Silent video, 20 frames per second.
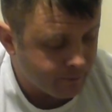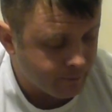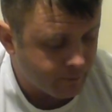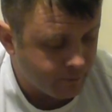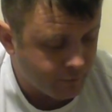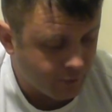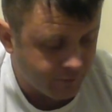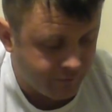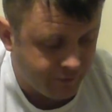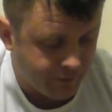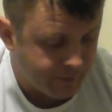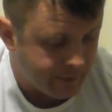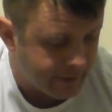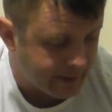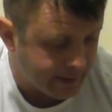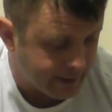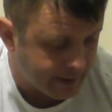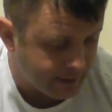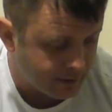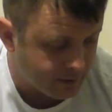But for
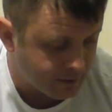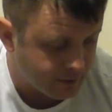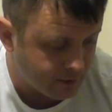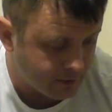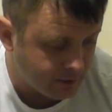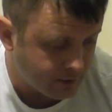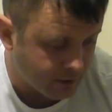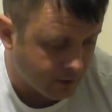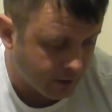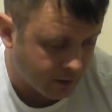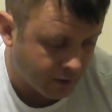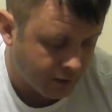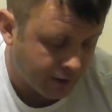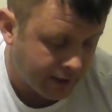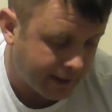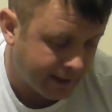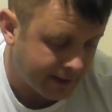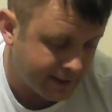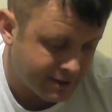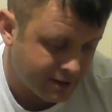me, you know,
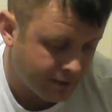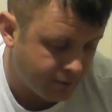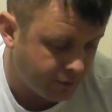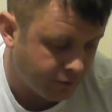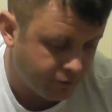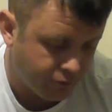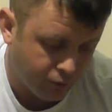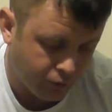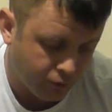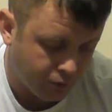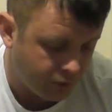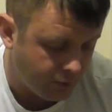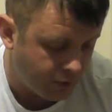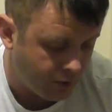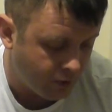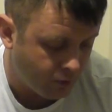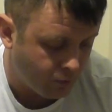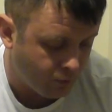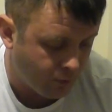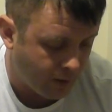like I said before,
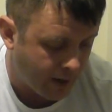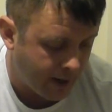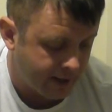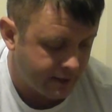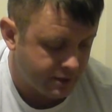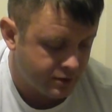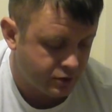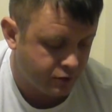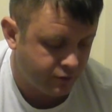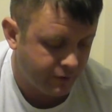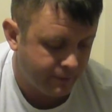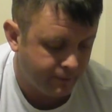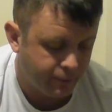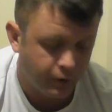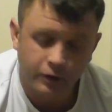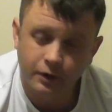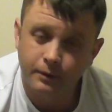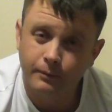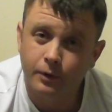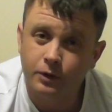why scrimp
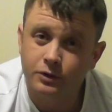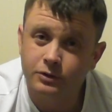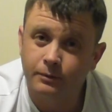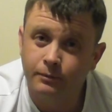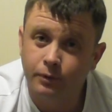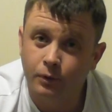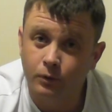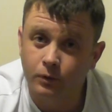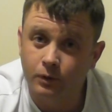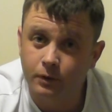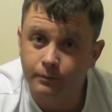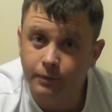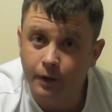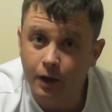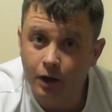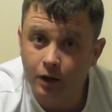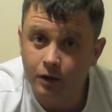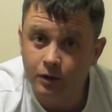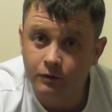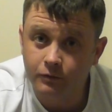on the most important
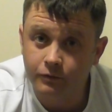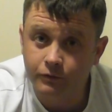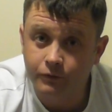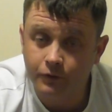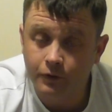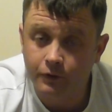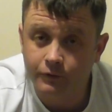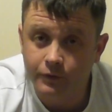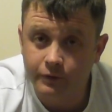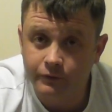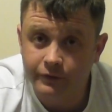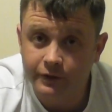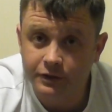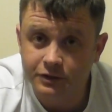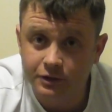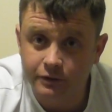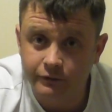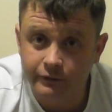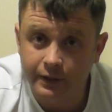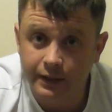part of your
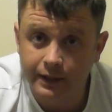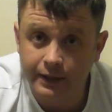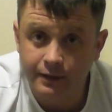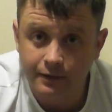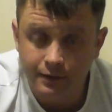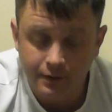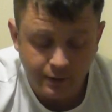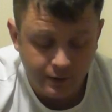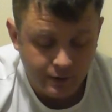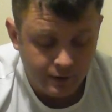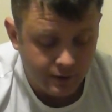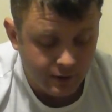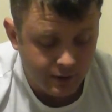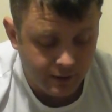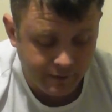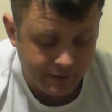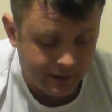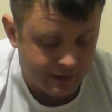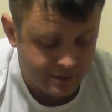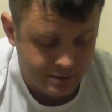fishing, really,
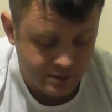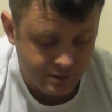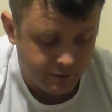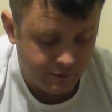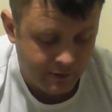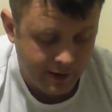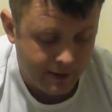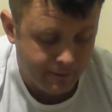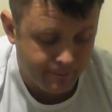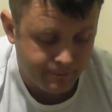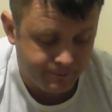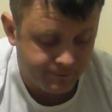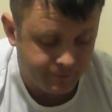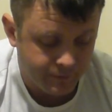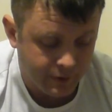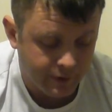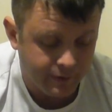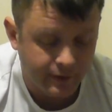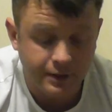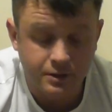and that's your
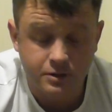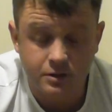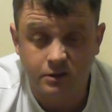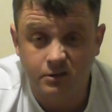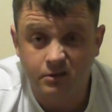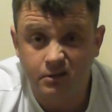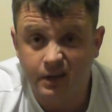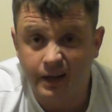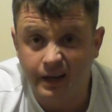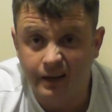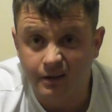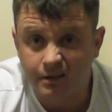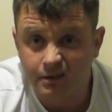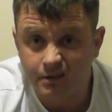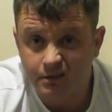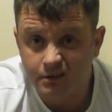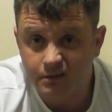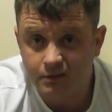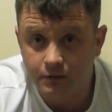hook length.